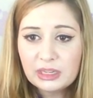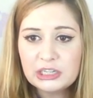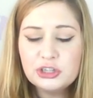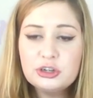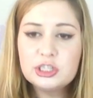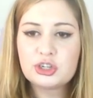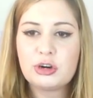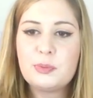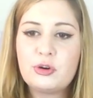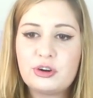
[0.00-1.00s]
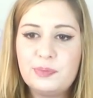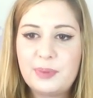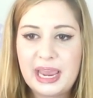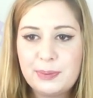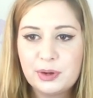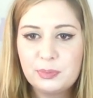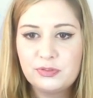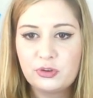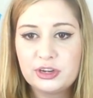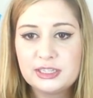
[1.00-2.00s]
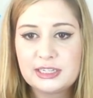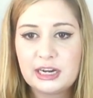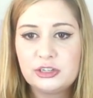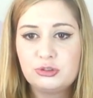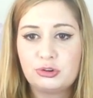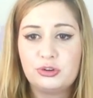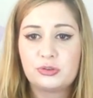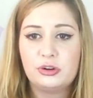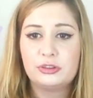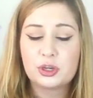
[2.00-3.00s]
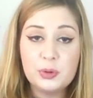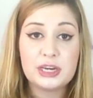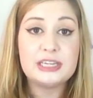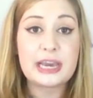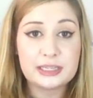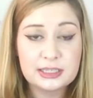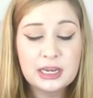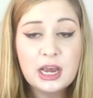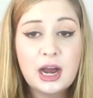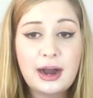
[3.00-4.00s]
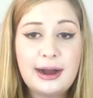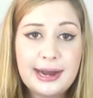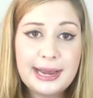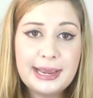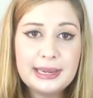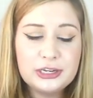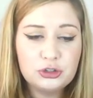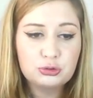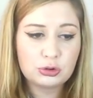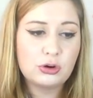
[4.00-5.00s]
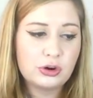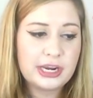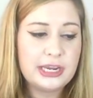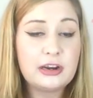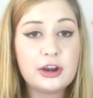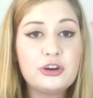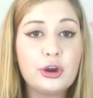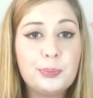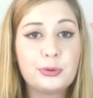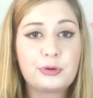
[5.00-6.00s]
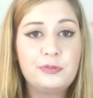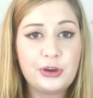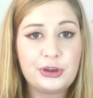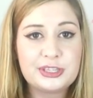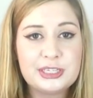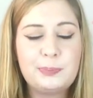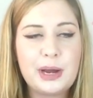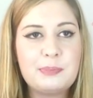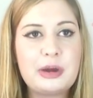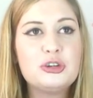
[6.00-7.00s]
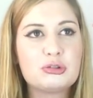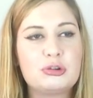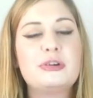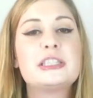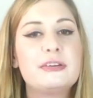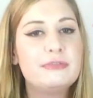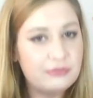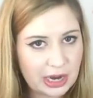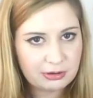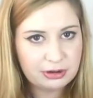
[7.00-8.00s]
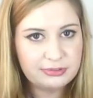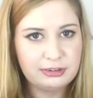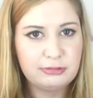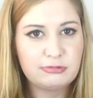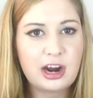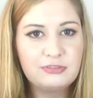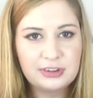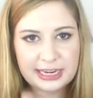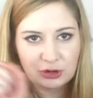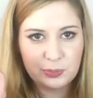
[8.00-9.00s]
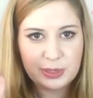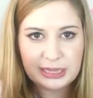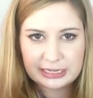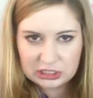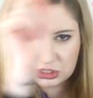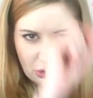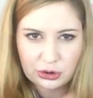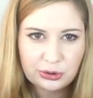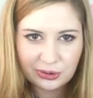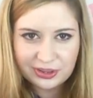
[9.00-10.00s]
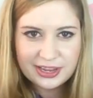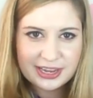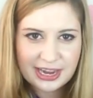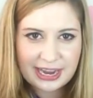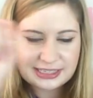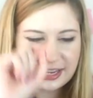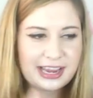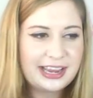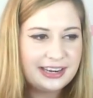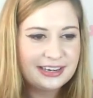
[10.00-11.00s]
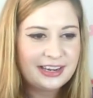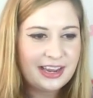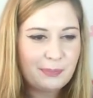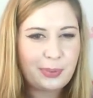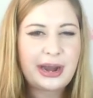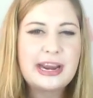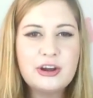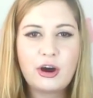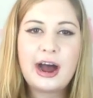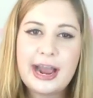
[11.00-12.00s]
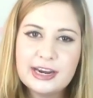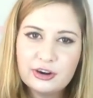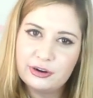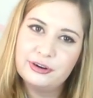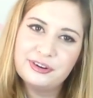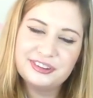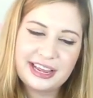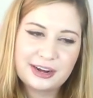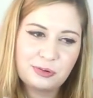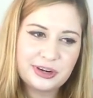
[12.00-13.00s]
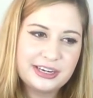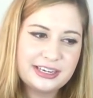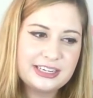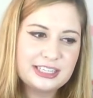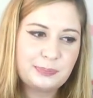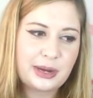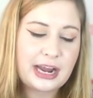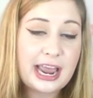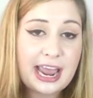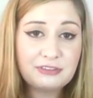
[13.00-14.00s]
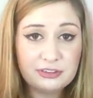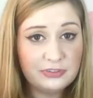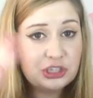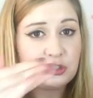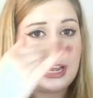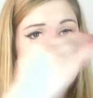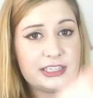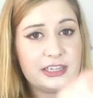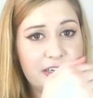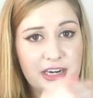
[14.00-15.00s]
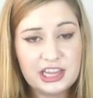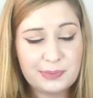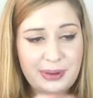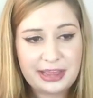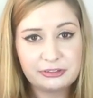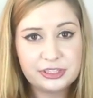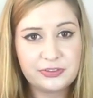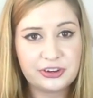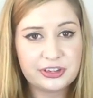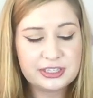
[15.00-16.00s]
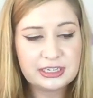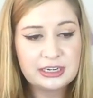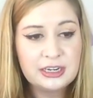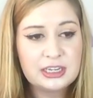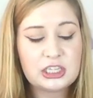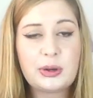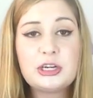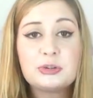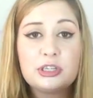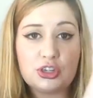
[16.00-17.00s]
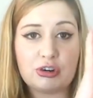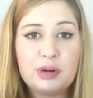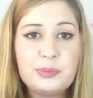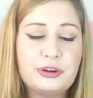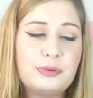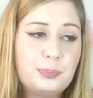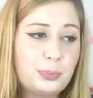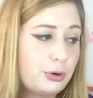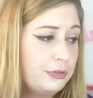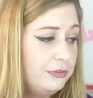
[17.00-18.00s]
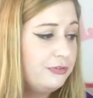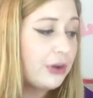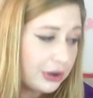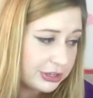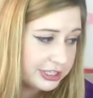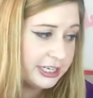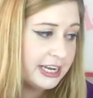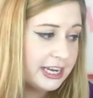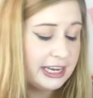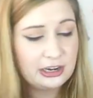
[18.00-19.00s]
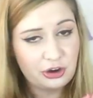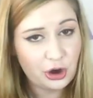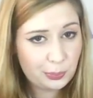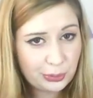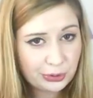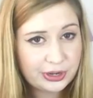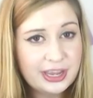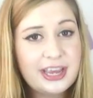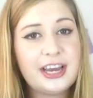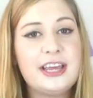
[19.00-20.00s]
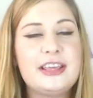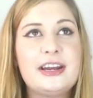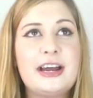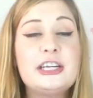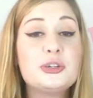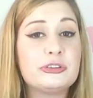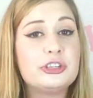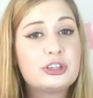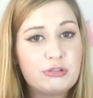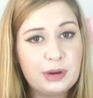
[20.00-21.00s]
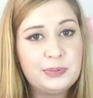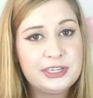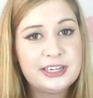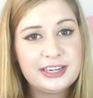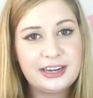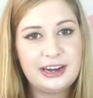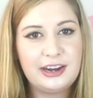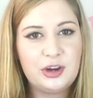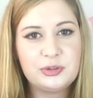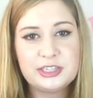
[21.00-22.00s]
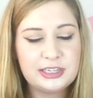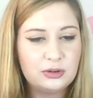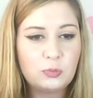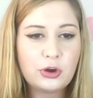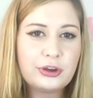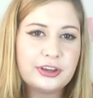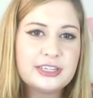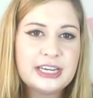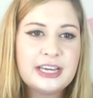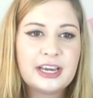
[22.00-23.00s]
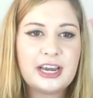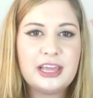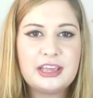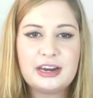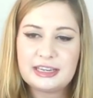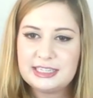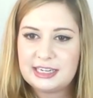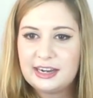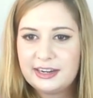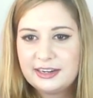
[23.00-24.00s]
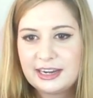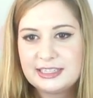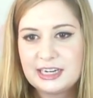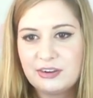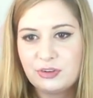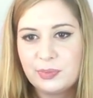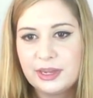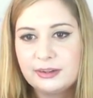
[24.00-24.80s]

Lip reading: Do you storyboard on paper before you start to draw on the computer? Yes. I draw in a notebook first, but my drawings are very, very rough. Like, it would be like a circle as a head, but I know like what it is, but I have to visualize it in the panels first. So I do a storyboard first in a notebook, and then I do a script just in Word, and then I start from there.